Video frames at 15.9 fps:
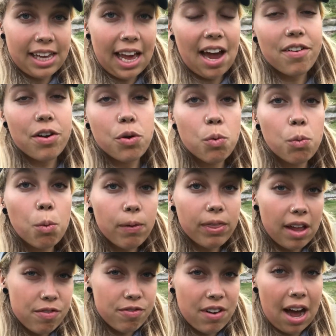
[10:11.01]
carry all
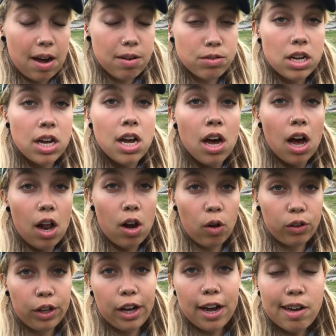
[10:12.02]
what they've found
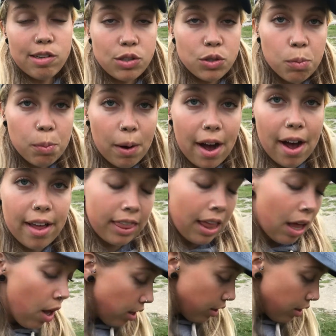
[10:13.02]
along the coastal path.